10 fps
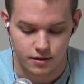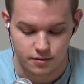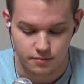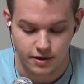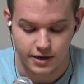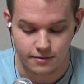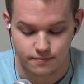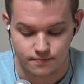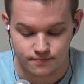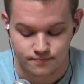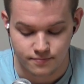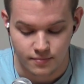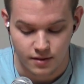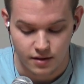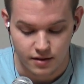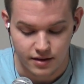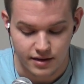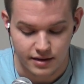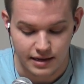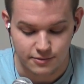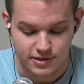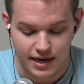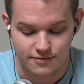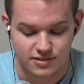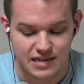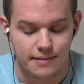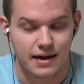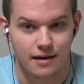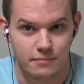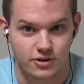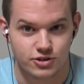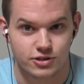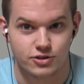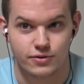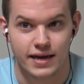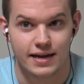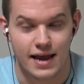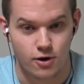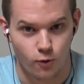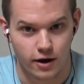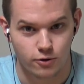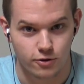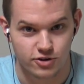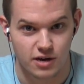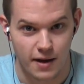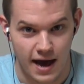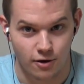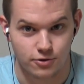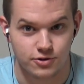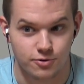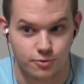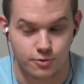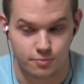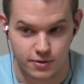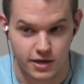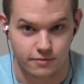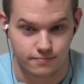But it was kind of a stopgap measure to get a quad-core chip out to compete.